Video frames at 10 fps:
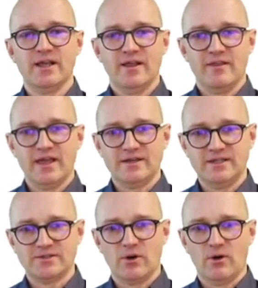that
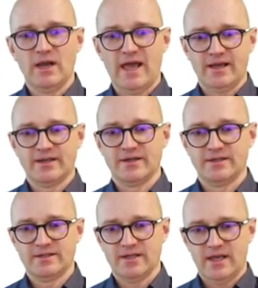it's all anchored
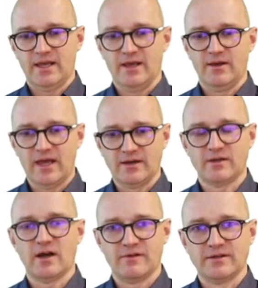and
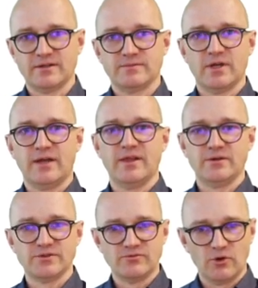governed, and there is a
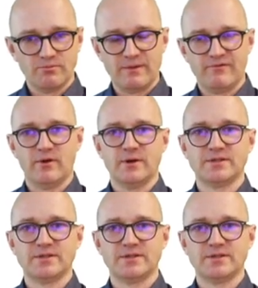roadmap for it.